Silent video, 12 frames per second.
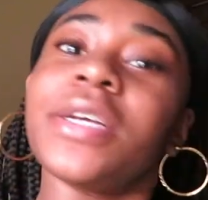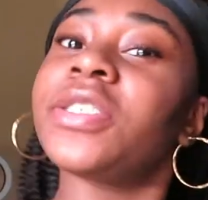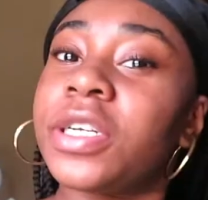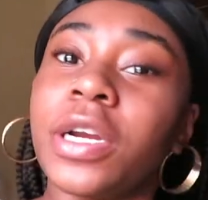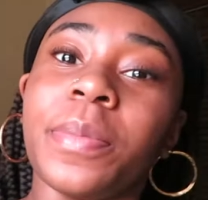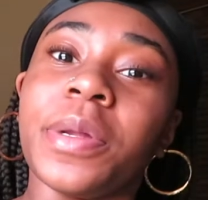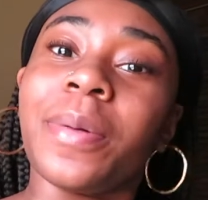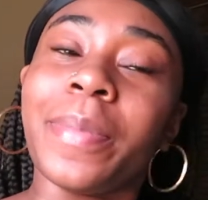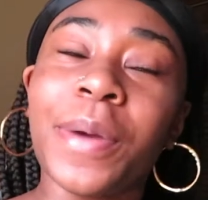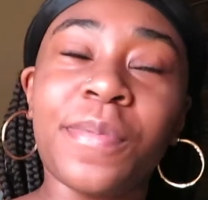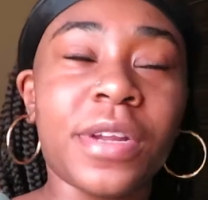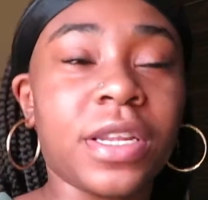Instagram and I'm
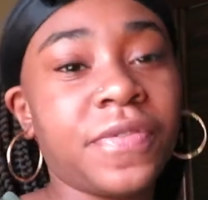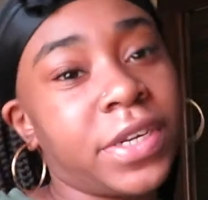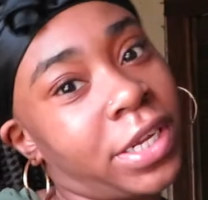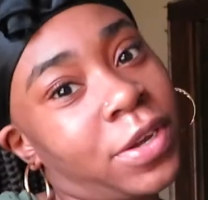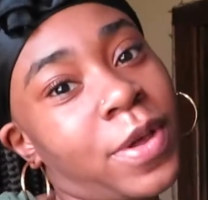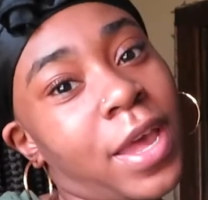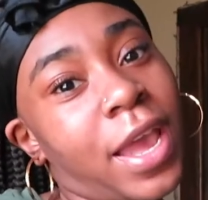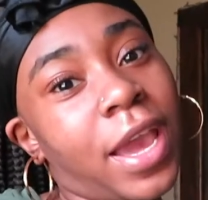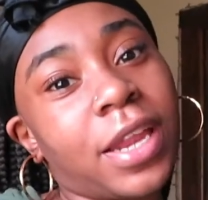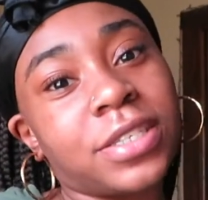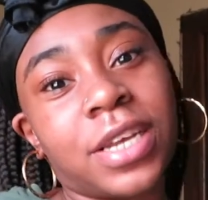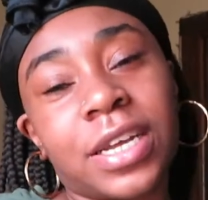back with another video.
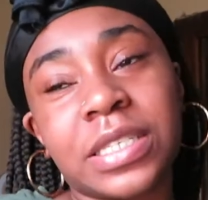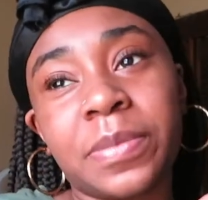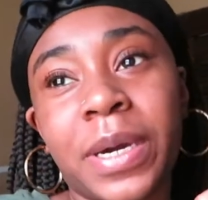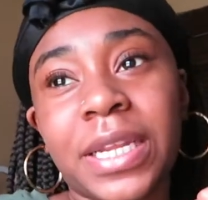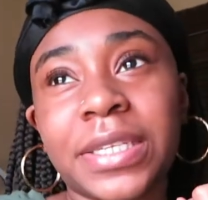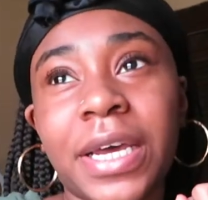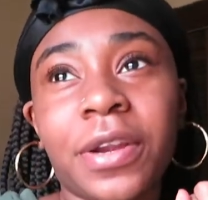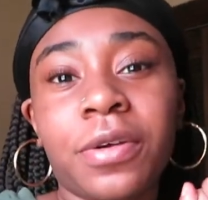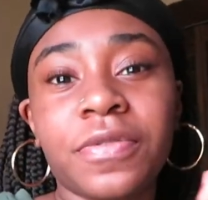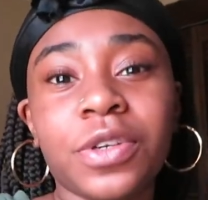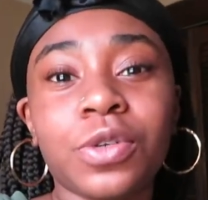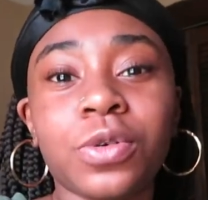And as y'all can see by the
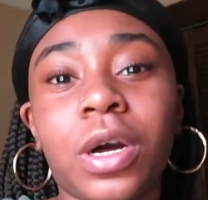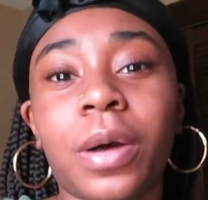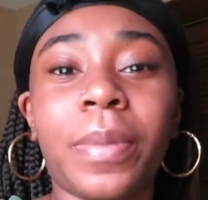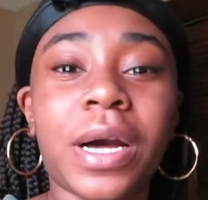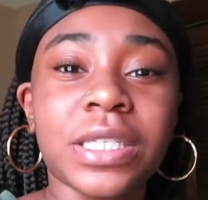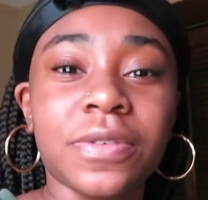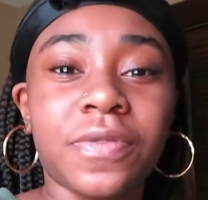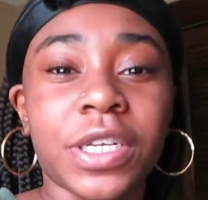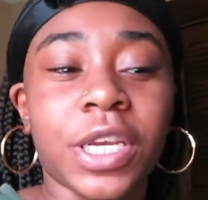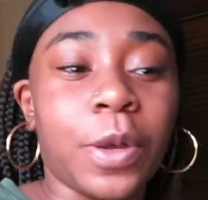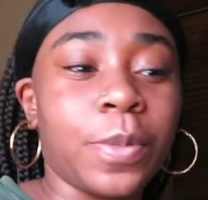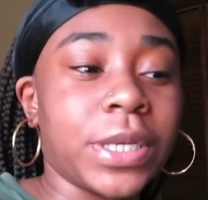title, I'm doing do an unboxing
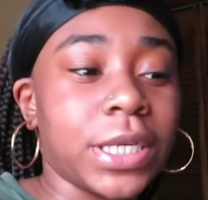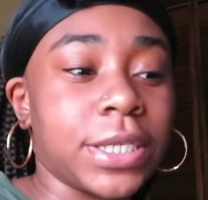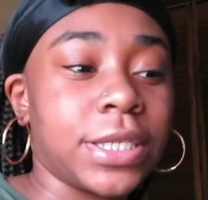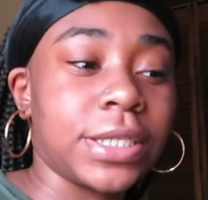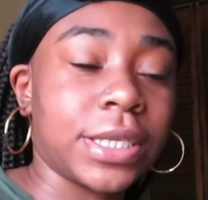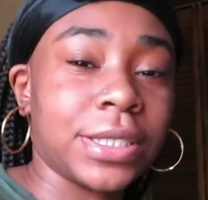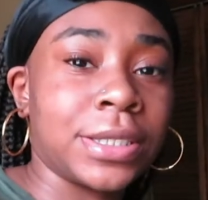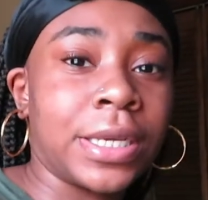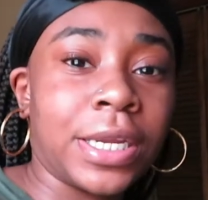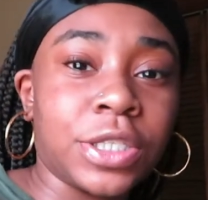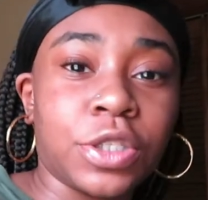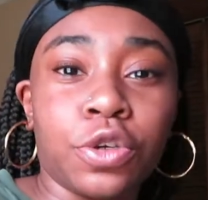video because I just
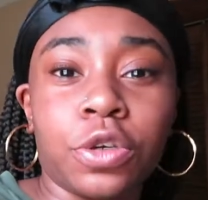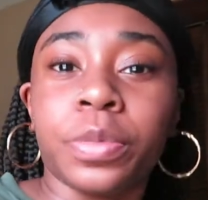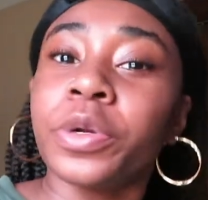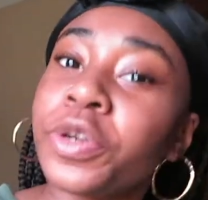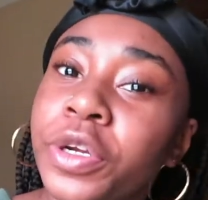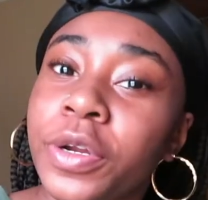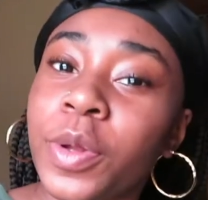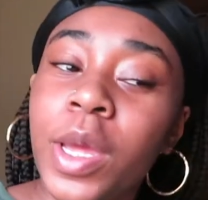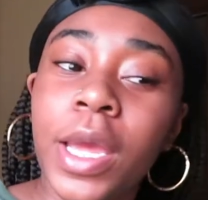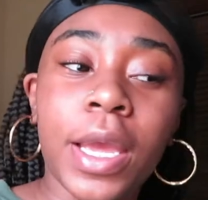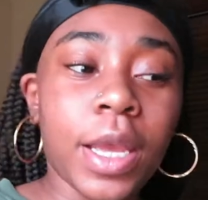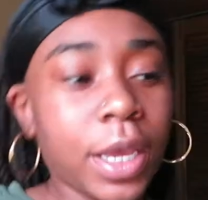got this new computer.
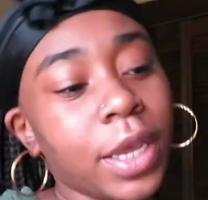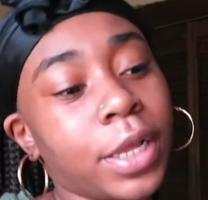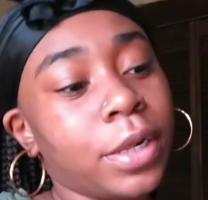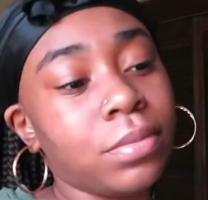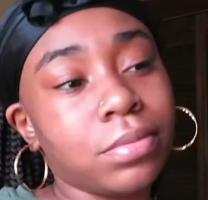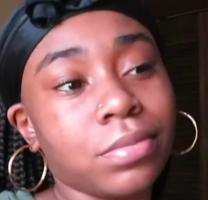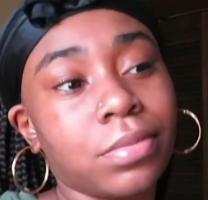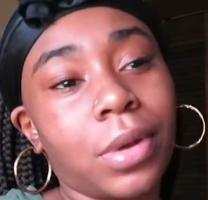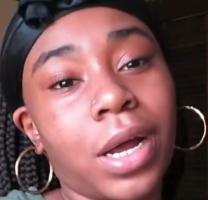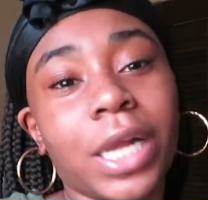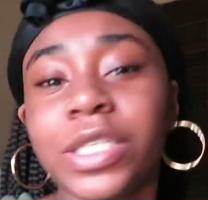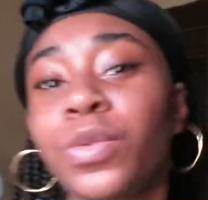And
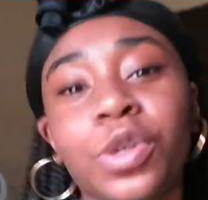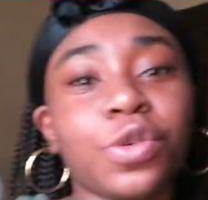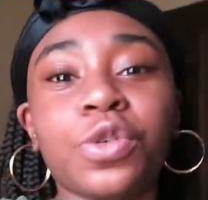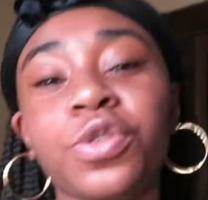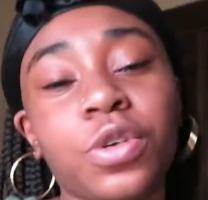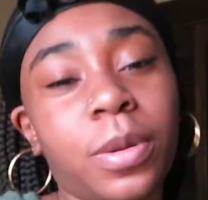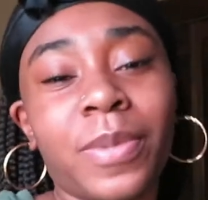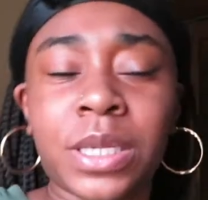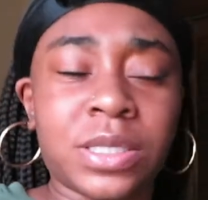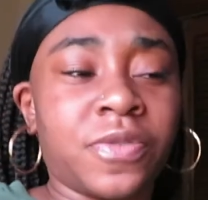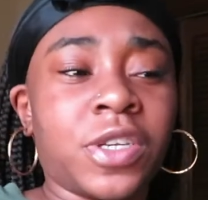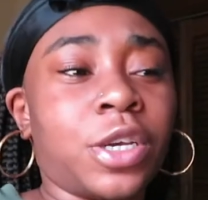I just wanna do a new
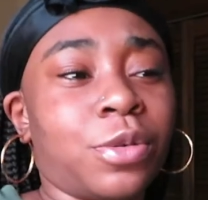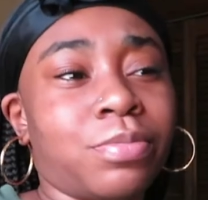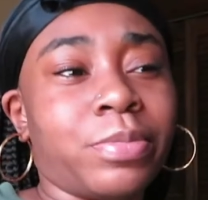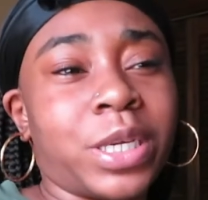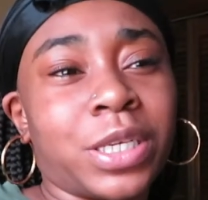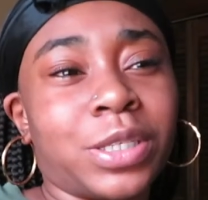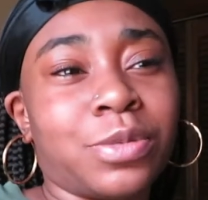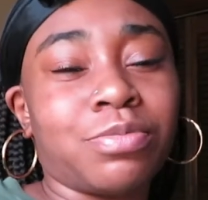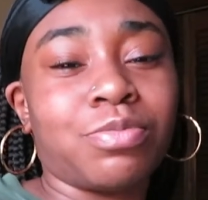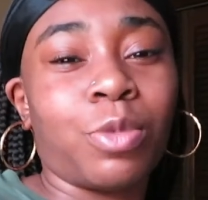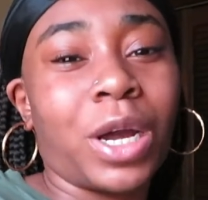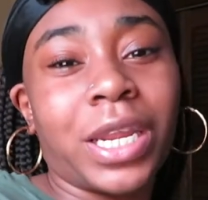unboxing video because
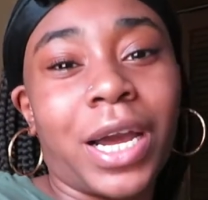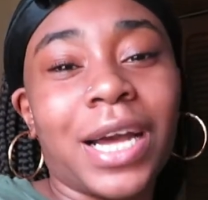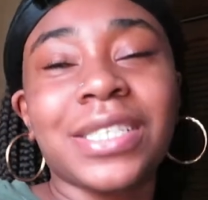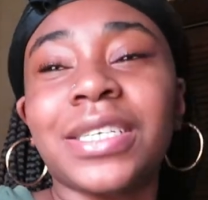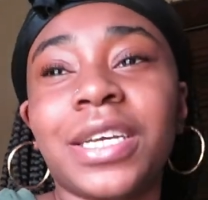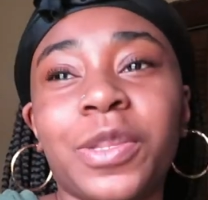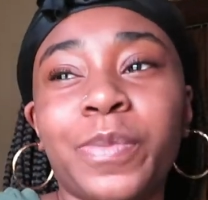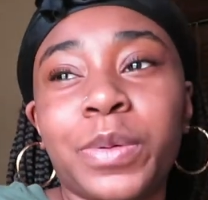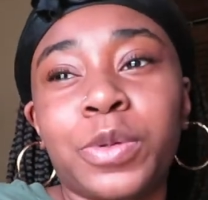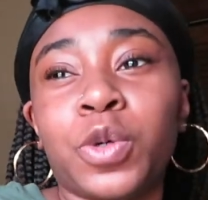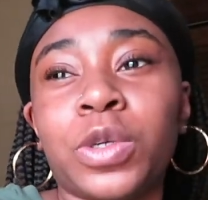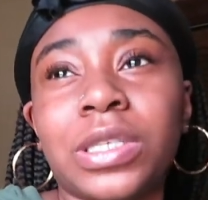why not? I seen other
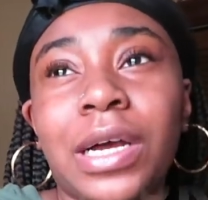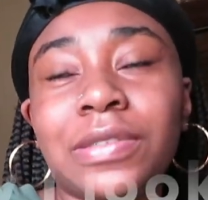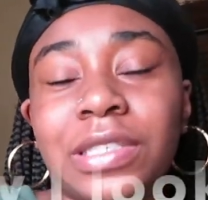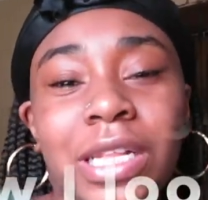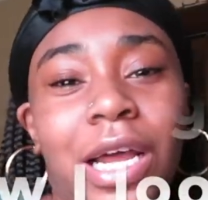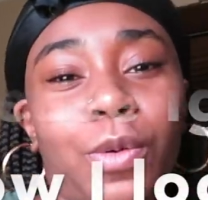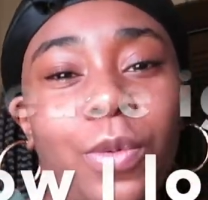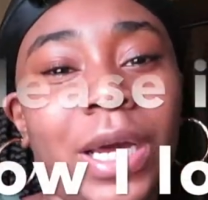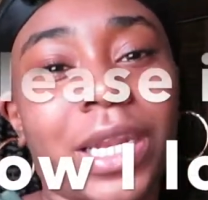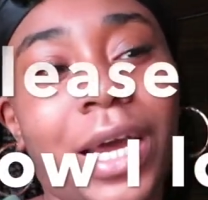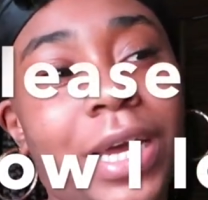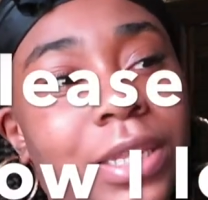people do it, so I was like, why
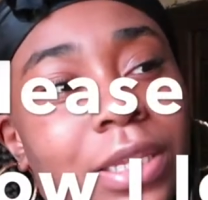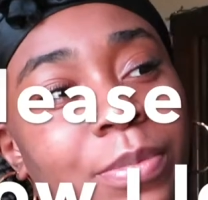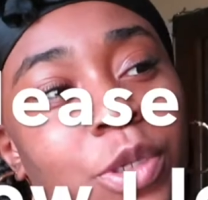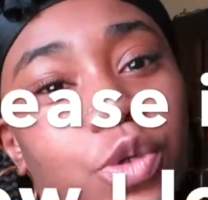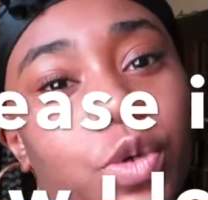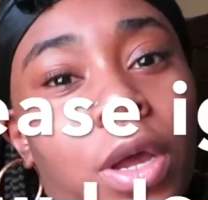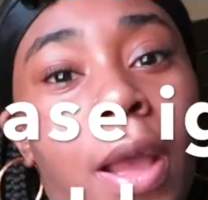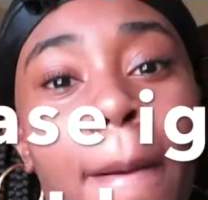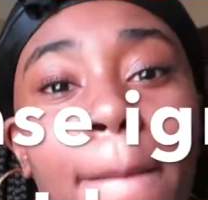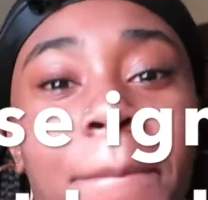not? Let me do it.